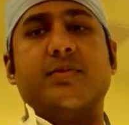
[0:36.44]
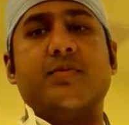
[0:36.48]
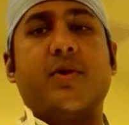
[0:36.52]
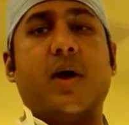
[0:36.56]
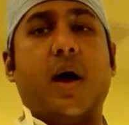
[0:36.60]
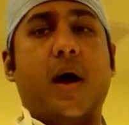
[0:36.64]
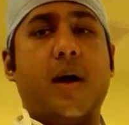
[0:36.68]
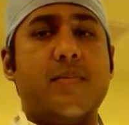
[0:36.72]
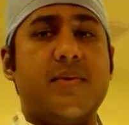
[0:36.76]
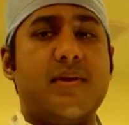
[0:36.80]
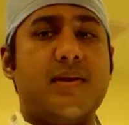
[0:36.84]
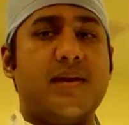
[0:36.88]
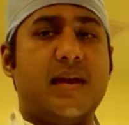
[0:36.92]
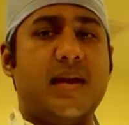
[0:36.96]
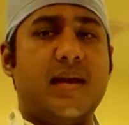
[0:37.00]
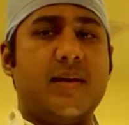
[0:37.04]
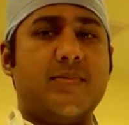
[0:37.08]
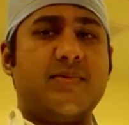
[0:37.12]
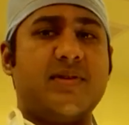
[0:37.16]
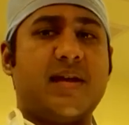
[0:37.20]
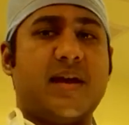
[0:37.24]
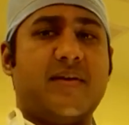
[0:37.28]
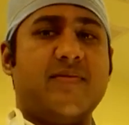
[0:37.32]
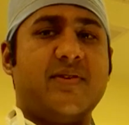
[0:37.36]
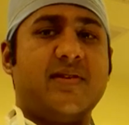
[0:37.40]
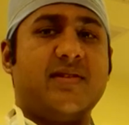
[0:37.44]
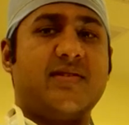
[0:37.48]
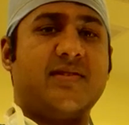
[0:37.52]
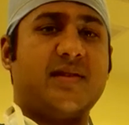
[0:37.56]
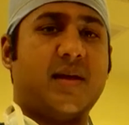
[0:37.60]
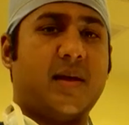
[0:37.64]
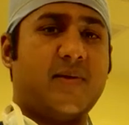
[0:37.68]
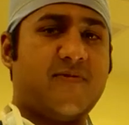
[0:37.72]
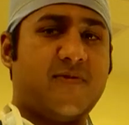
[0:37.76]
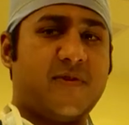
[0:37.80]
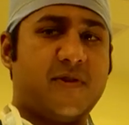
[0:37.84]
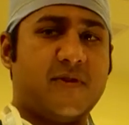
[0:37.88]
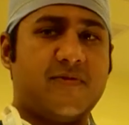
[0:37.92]
Some common names having
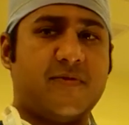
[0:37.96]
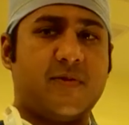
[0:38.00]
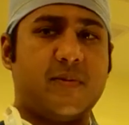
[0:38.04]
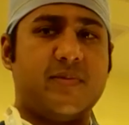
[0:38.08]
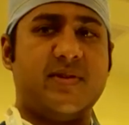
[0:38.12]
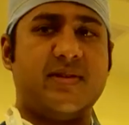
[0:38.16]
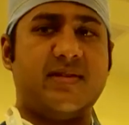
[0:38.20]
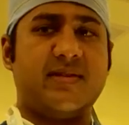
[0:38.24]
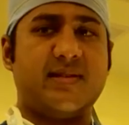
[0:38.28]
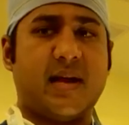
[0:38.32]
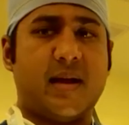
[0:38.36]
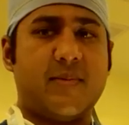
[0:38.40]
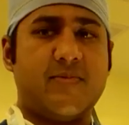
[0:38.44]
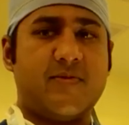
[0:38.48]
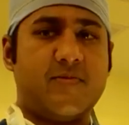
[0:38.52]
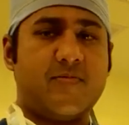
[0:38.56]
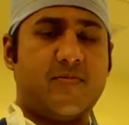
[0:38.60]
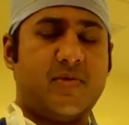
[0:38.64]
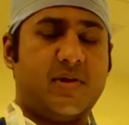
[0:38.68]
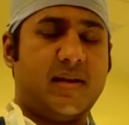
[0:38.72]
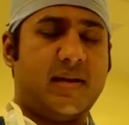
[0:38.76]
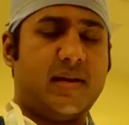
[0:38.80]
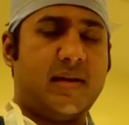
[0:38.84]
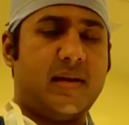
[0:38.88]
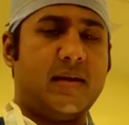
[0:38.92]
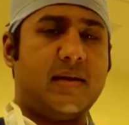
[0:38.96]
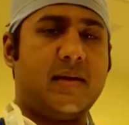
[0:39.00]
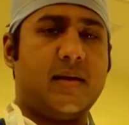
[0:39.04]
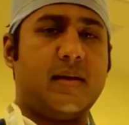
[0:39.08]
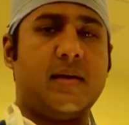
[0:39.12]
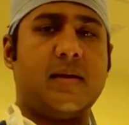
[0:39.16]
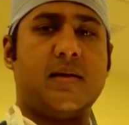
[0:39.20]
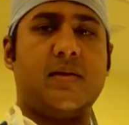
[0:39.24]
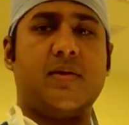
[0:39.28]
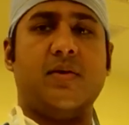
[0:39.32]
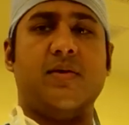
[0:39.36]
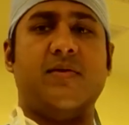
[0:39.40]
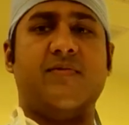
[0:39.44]
suffered from this type of
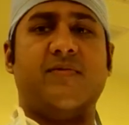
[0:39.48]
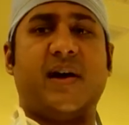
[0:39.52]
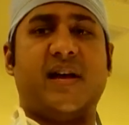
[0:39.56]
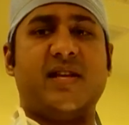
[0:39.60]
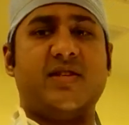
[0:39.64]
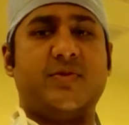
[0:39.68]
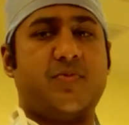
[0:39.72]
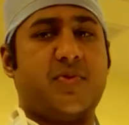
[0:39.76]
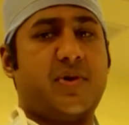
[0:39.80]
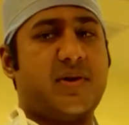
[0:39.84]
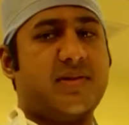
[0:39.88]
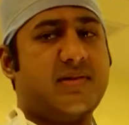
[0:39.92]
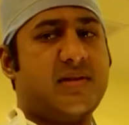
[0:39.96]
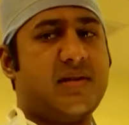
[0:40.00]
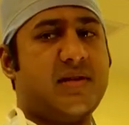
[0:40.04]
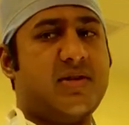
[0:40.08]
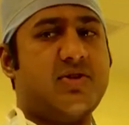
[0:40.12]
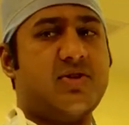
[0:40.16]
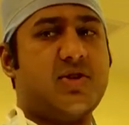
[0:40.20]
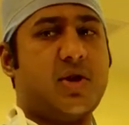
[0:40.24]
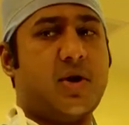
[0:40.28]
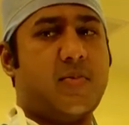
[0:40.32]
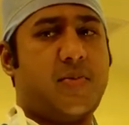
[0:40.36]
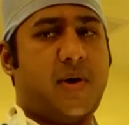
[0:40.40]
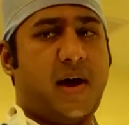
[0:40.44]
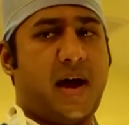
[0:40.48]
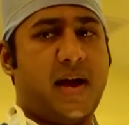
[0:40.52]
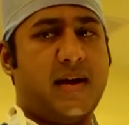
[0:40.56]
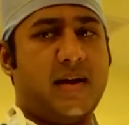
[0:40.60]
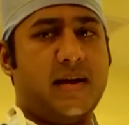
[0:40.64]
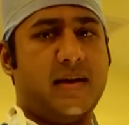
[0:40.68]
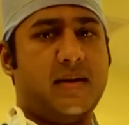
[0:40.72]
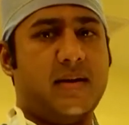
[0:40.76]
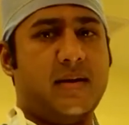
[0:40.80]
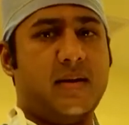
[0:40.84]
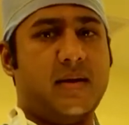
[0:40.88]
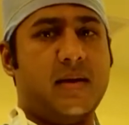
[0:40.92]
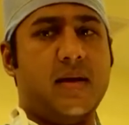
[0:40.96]
bleeding include Vice President Joe
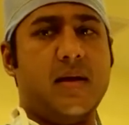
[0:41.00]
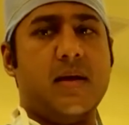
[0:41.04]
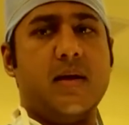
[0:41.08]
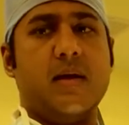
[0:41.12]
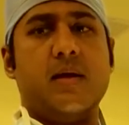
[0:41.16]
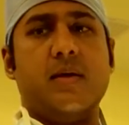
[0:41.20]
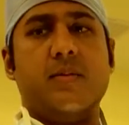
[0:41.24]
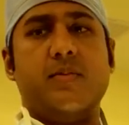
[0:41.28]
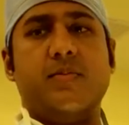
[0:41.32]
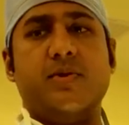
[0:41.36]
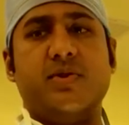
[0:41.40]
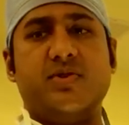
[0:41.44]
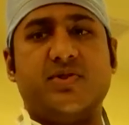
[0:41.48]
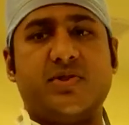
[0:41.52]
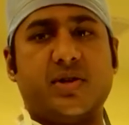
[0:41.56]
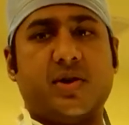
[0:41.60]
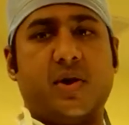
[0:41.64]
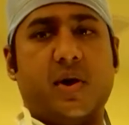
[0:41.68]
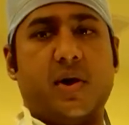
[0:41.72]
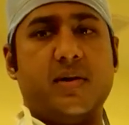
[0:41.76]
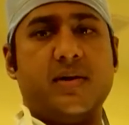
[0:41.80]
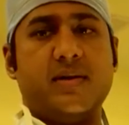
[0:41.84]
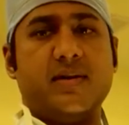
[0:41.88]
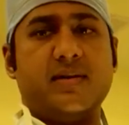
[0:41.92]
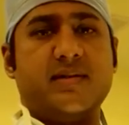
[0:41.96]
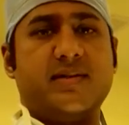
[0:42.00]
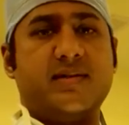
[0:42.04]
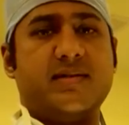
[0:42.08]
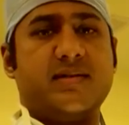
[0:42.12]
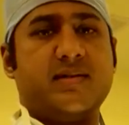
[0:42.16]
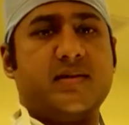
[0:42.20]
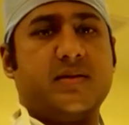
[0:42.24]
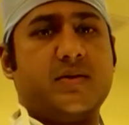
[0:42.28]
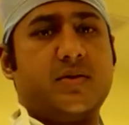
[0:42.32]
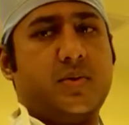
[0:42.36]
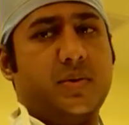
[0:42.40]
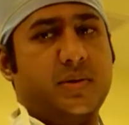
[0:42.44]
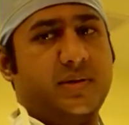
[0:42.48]
Biden, music
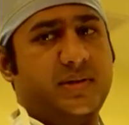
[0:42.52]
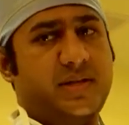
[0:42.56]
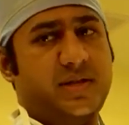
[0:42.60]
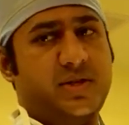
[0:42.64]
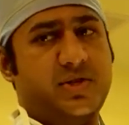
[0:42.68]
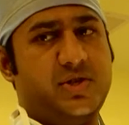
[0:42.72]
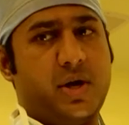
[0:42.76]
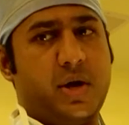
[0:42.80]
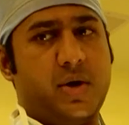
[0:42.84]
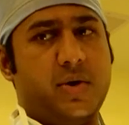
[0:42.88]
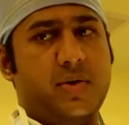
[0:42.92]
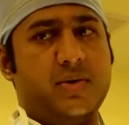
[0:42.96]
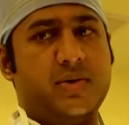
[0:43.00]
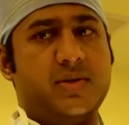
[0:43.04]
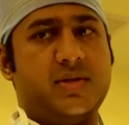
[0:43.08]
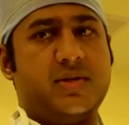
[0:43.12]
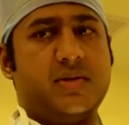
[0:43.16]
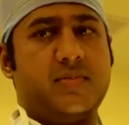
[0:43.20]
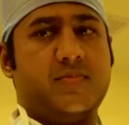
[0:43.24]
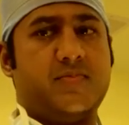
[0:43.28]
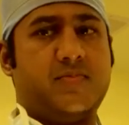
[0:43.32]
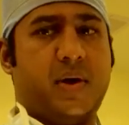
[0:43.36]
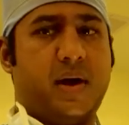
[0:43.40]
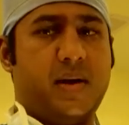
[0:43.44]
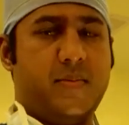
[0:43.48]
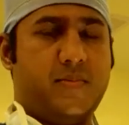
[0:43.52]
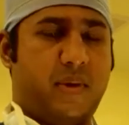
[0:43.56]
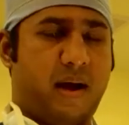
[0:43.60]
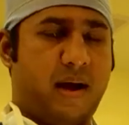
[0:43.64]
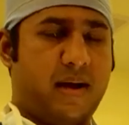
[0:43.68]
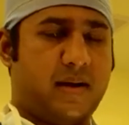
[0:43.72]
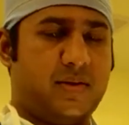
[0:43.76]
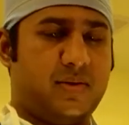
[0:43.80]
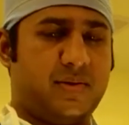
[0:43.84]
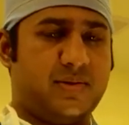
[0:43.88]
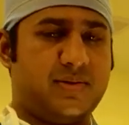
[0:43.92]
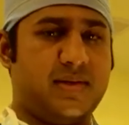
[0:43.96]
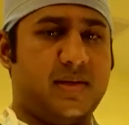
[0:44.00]
artists Quincy Jones, Bret
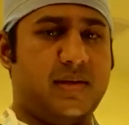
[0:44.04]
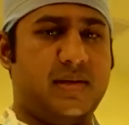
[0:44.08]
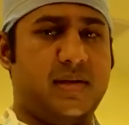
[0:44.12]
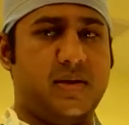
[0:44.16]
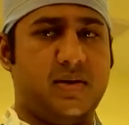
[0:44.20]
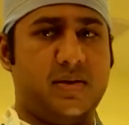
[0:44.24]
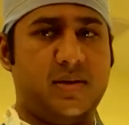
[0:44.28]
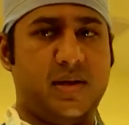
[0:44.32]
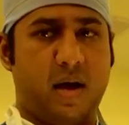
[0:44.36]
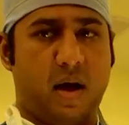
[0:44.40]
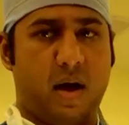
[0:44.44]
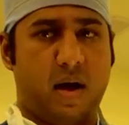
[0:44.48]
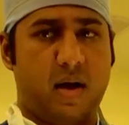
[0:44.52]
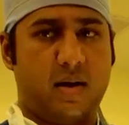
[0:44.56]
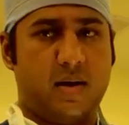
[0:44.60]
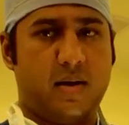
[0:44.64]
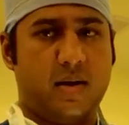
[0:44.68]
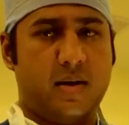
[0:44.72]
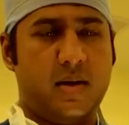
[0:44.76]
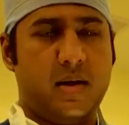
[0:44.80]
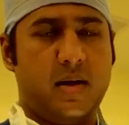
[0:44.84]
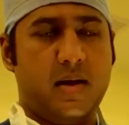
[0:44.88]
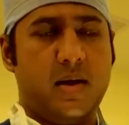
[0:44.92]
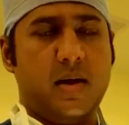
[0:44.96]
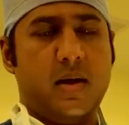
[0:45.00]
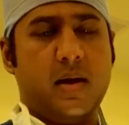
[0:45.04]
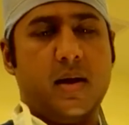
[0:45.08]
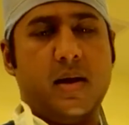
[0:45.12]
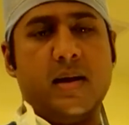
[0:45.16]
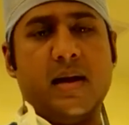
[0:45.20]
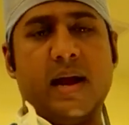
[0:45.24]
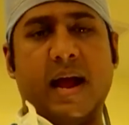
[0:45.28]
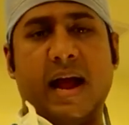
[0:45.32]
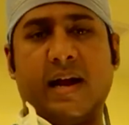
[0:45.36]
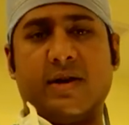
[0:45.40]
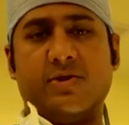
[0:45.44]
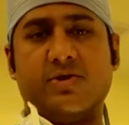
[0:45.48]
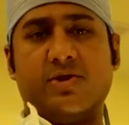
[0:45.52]
Michaels, and Neil Young,
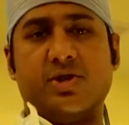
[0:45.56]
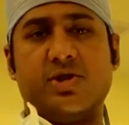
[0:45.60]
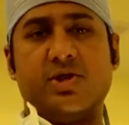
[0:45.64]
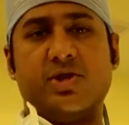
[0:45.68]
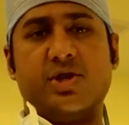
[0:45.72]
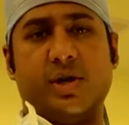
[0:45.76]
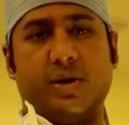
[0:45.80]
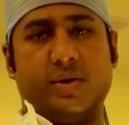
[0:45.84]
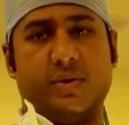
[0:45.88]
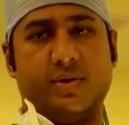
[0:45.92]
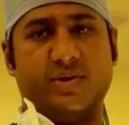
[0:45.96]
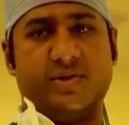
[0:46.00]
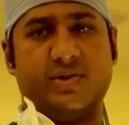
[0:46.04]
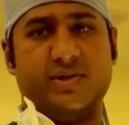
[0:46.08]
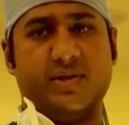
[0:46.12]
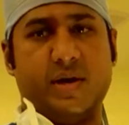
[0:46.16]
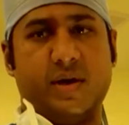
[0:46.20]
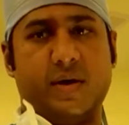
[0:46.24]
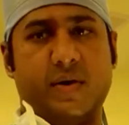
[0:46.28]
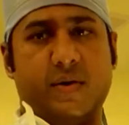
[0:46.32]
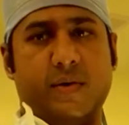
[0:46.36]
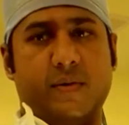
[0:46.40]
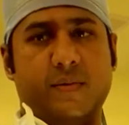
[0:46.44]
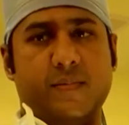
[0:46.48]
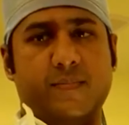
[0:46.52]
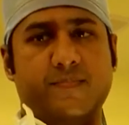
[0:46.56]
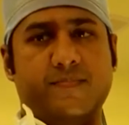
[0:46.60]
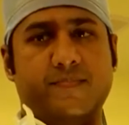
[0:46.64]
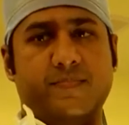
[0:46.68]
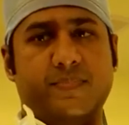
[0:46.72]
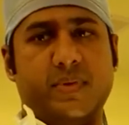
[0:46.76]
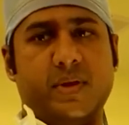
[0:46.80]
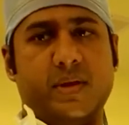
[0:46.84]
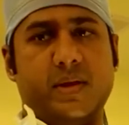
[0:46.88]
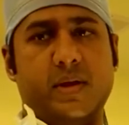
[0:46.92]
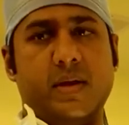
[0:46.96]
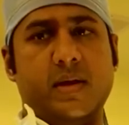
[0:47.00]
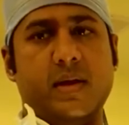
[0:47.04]
and actress Sharon
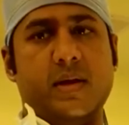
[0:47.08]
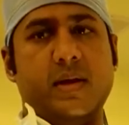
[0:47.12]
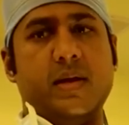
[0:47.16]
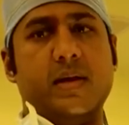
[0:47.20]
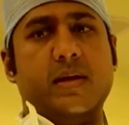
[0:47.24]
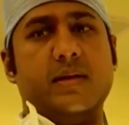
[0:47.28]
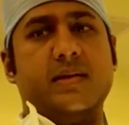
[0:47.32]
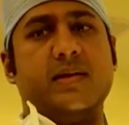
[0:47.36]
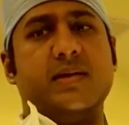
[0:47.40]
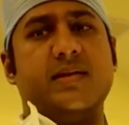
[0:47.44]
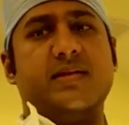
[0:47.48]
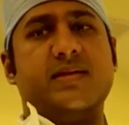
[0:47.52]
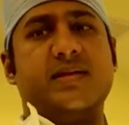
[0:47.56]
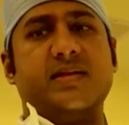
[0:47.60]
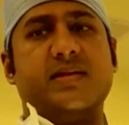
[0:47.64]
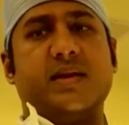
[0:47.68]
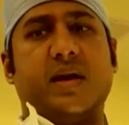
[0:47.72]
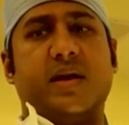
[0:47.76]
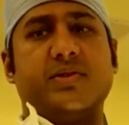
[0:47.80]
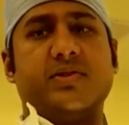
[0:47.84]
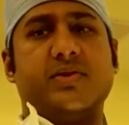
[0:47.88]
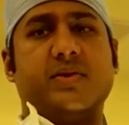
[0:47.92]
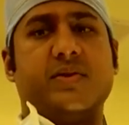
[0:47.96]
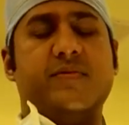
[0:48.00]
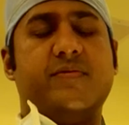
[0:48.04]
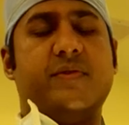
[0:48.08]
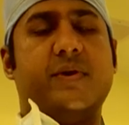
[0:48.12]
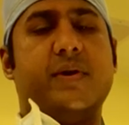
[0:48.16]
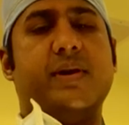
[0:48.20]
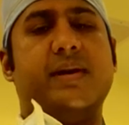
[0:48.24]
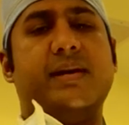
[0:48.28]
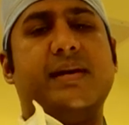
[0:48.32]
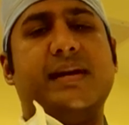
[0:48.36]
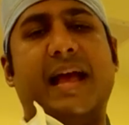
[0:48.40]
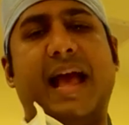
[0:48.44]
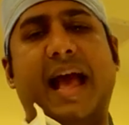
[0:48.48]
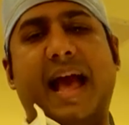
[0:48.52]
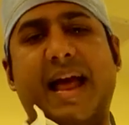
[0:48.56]
Stone. This is also a
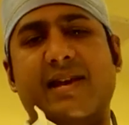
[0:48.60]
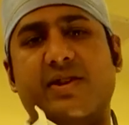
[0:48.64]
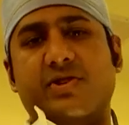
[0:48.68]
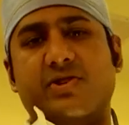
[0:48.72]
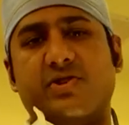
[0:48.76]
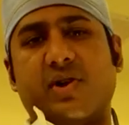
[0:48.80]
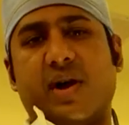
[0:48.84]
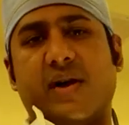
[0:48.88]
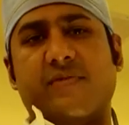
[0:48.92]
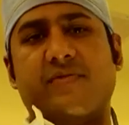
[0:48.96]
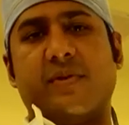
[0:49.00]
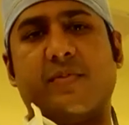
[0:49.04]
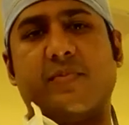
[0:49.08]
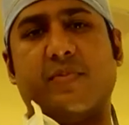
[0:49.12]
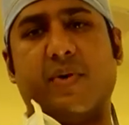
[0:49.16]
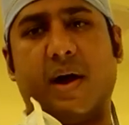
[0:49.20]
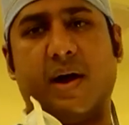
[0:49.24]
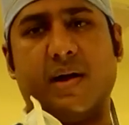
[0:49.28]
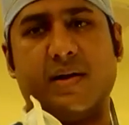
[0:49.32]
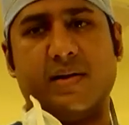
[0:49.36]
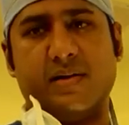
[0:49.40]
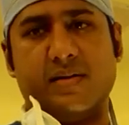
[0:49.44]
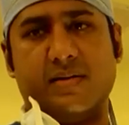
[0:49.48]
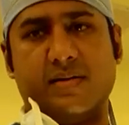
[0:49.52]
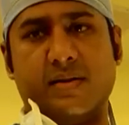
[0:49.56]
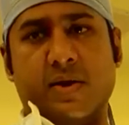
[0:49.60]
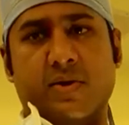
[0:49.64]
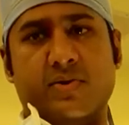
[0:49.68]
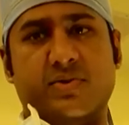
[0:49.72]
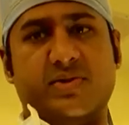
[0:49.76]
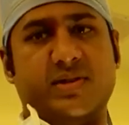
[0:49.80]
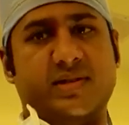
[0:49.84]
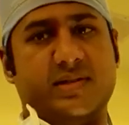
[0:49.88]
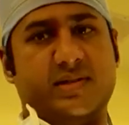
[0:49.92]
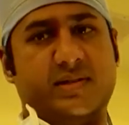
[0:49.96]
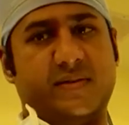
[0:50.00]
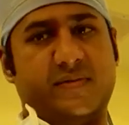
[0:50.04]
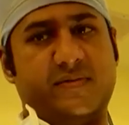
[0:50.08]
very catastrophic
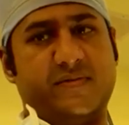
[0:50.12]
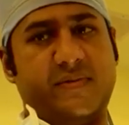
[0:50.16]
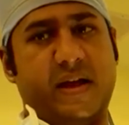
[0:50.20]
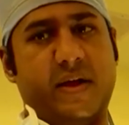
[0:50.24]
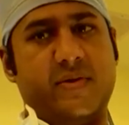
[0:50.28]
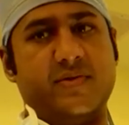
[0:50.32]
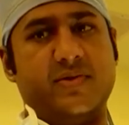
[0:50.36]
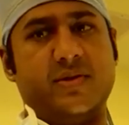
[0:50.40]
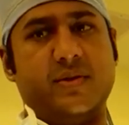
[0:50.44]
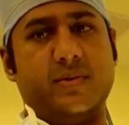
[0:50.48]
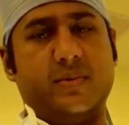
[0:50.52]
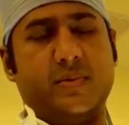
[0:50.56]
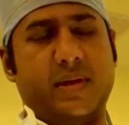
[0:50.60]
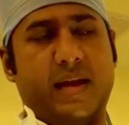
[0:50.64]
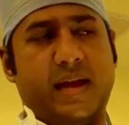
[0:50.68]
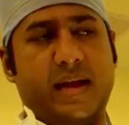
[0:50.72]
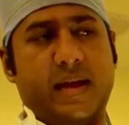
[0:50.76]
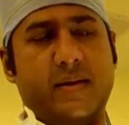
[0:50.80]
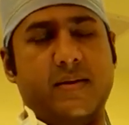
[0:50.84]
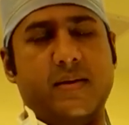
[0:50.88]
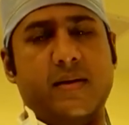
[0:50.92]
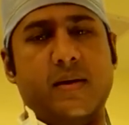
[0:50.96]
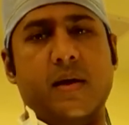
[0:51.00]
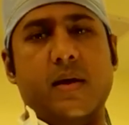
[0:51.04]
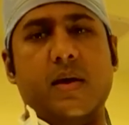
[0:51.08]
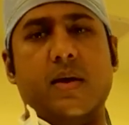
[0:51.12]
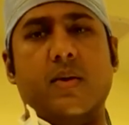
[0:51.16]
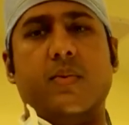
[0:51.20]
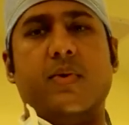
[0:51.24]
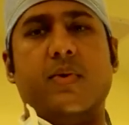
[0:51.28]
prognosis if found too late,